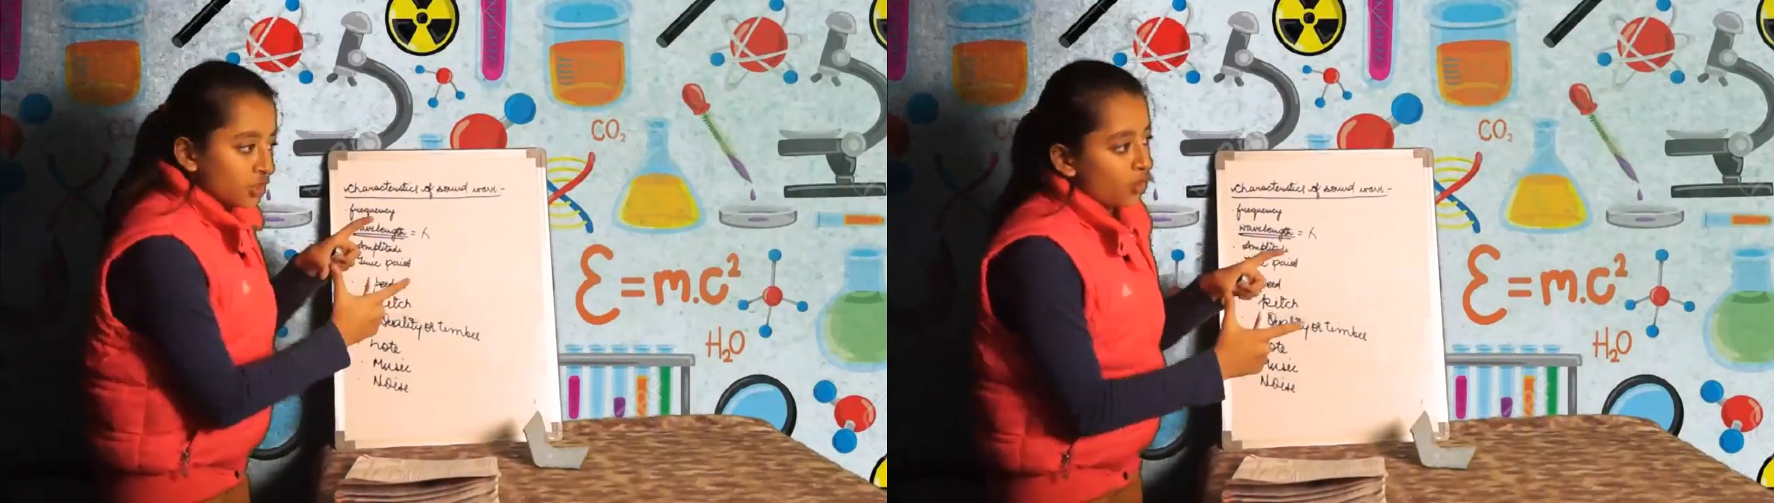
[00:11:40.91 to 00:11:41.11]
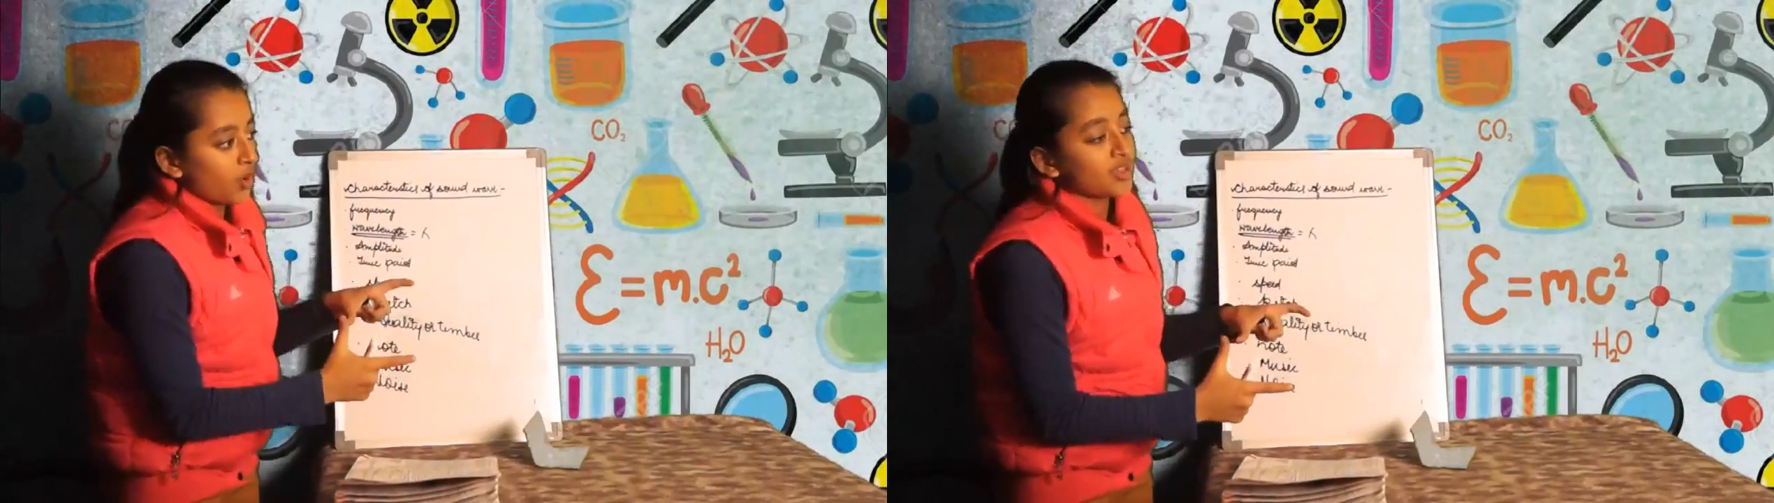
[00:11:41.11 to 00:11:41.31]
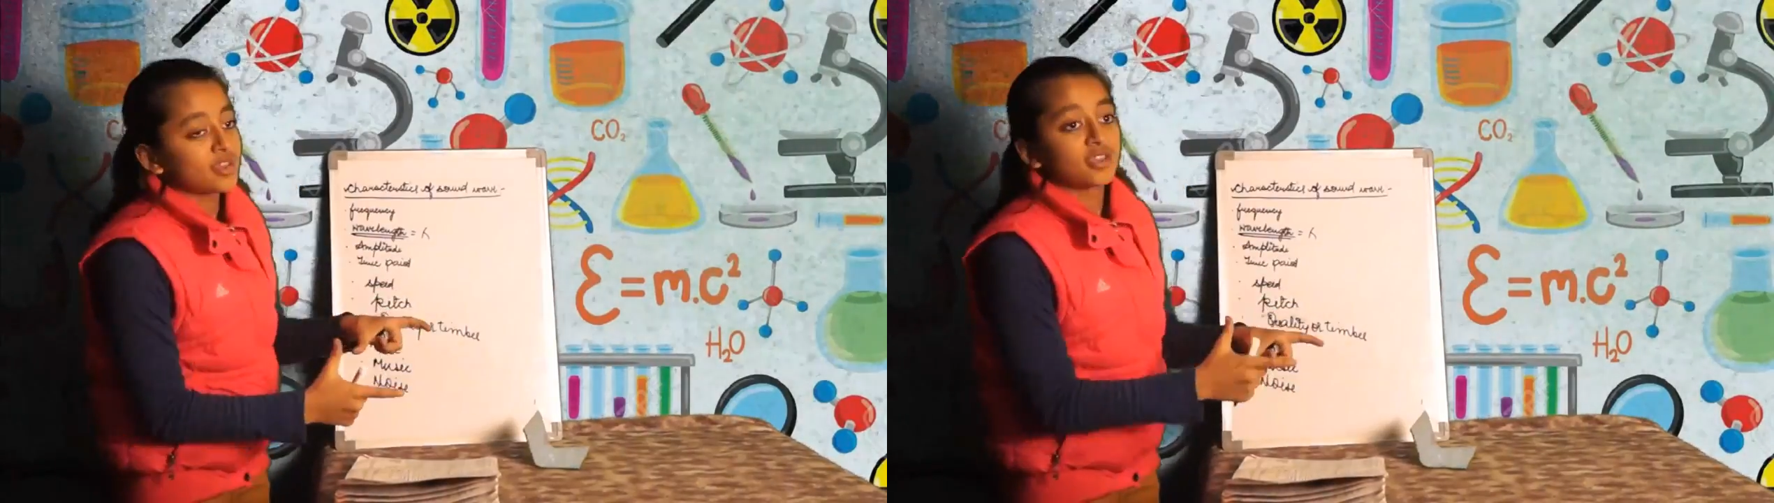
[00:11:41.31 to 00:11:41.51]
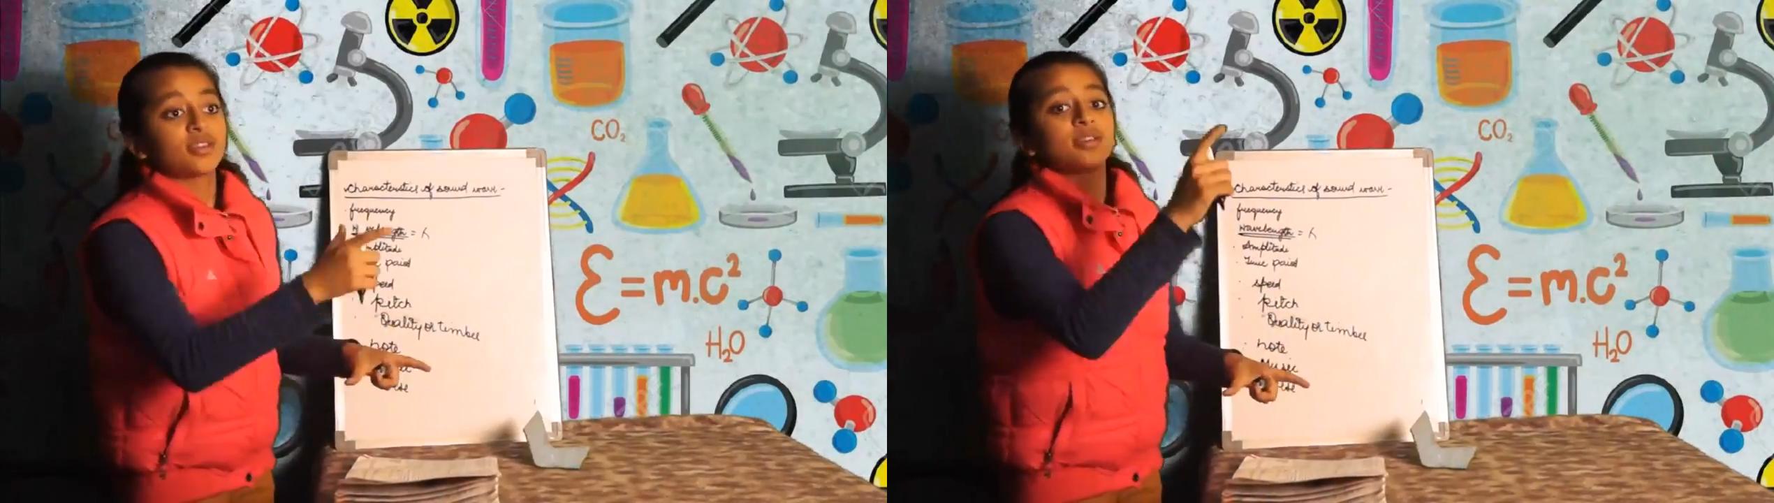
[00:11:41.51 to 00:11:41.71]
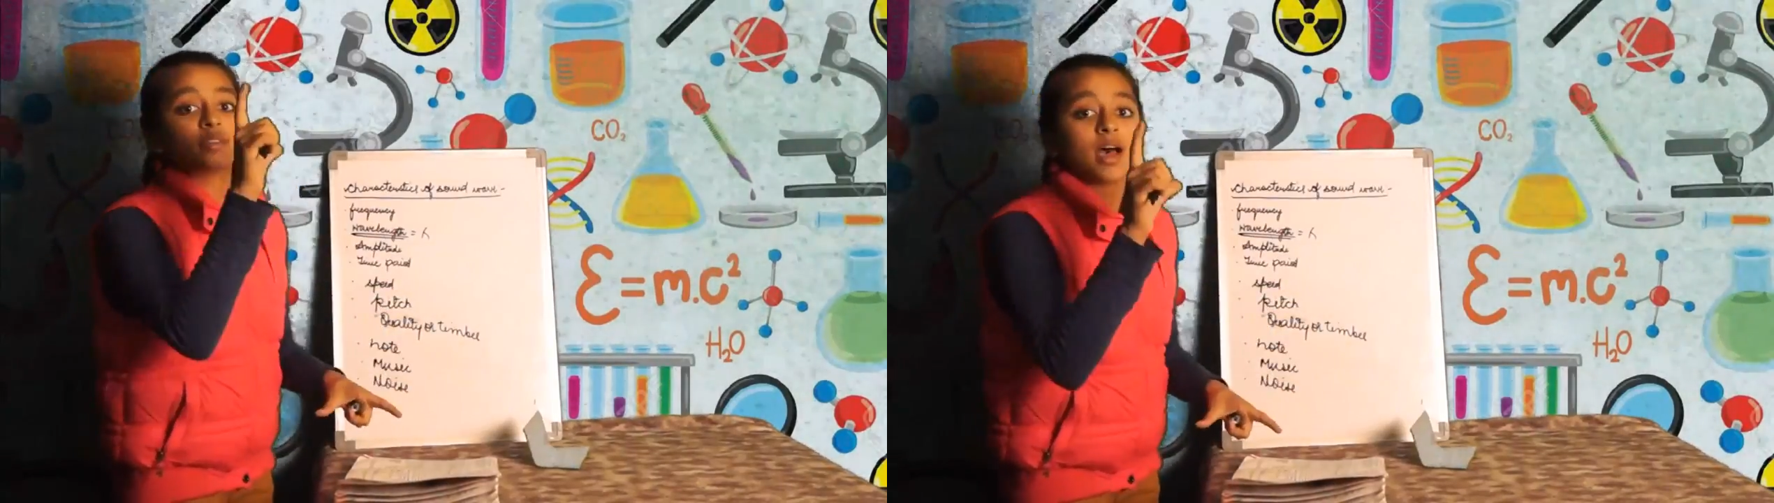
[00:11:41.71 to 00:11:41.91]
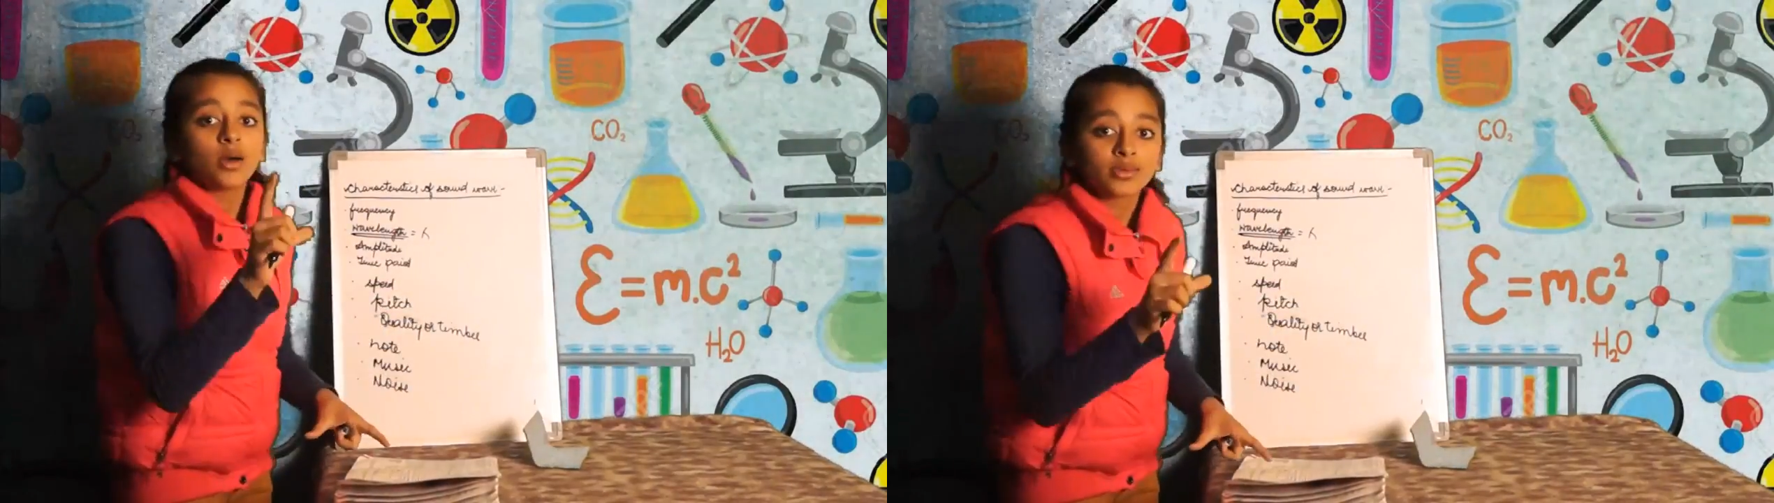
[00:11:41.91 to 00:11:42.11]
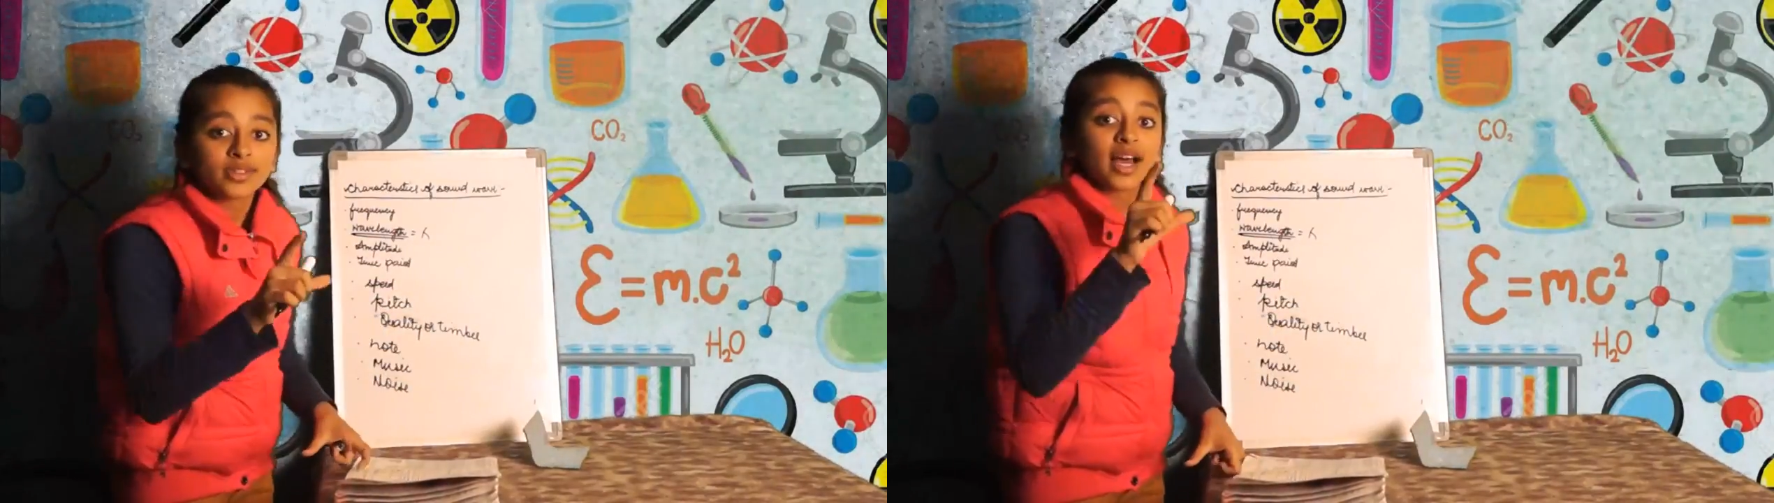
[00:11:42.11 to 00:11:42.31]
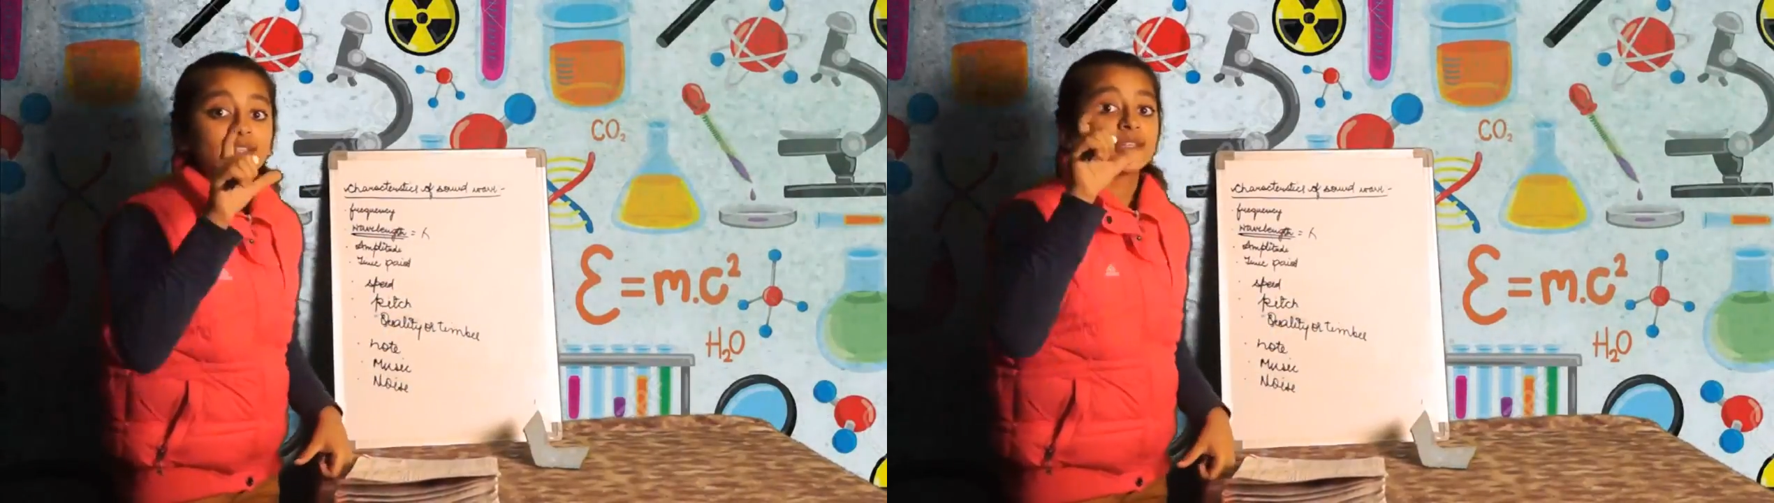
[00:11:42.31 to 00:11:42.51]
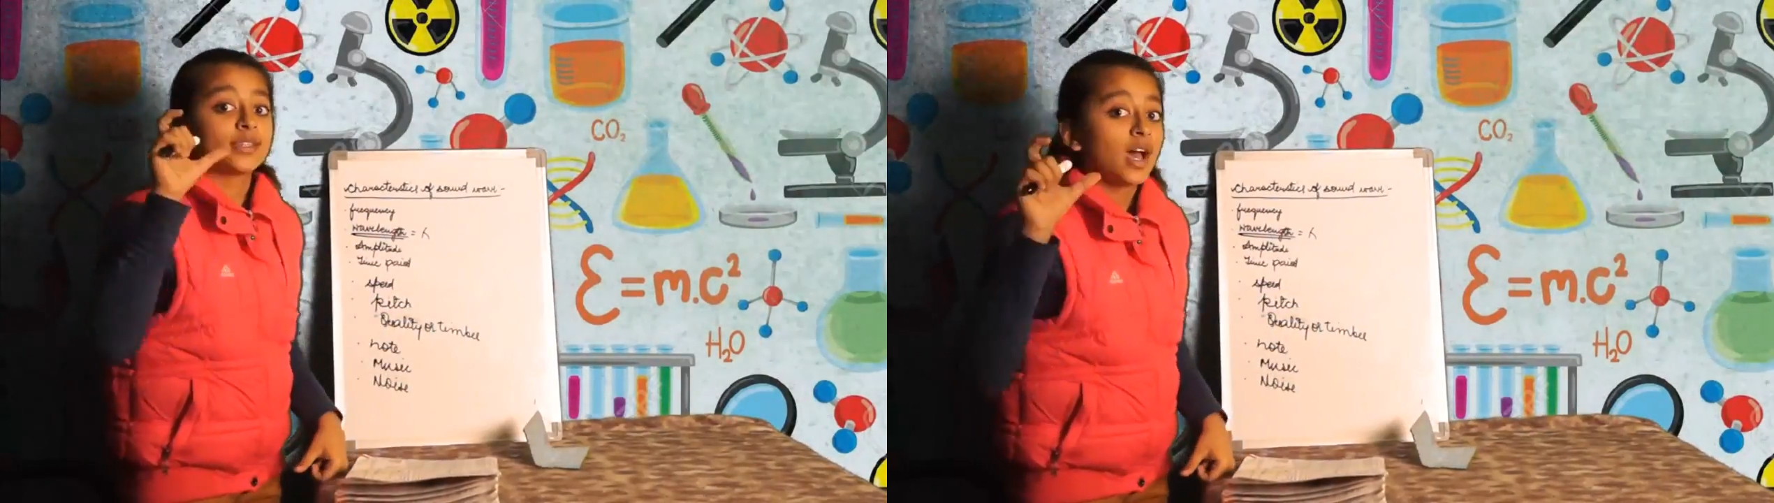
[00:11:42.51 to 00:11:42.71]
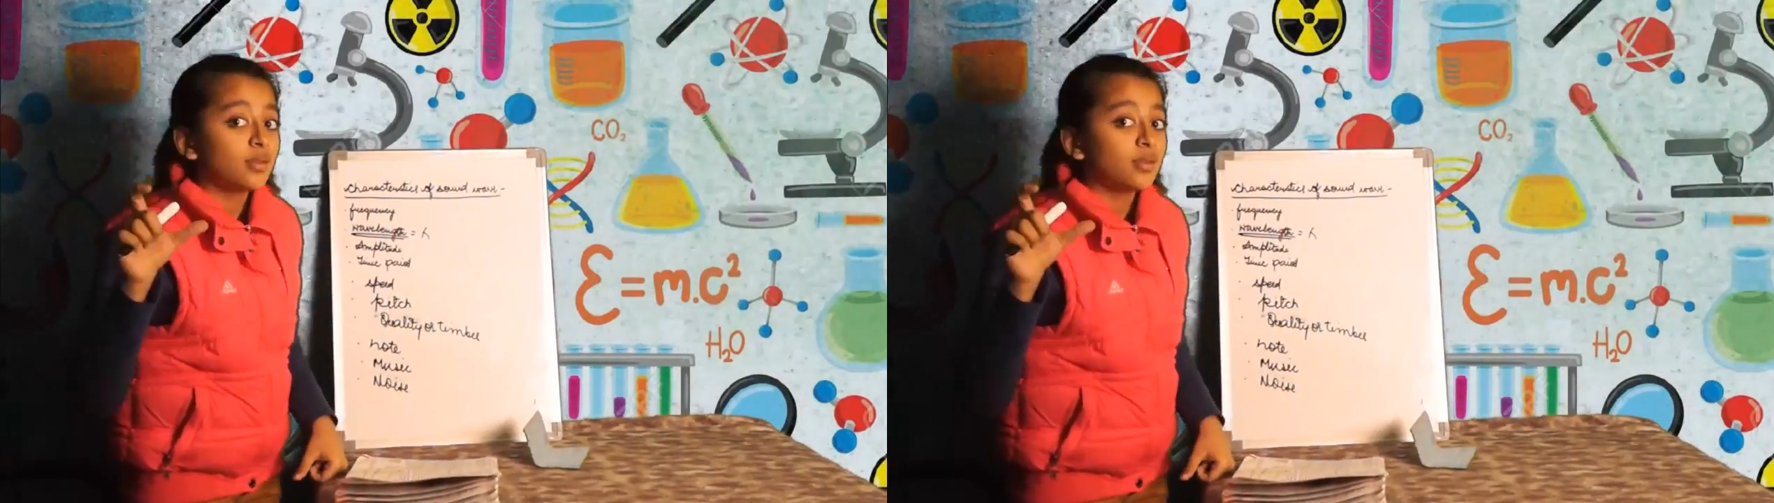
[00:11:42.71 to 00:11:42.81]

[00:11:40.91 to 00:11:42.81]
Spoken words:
Noise is a sound that is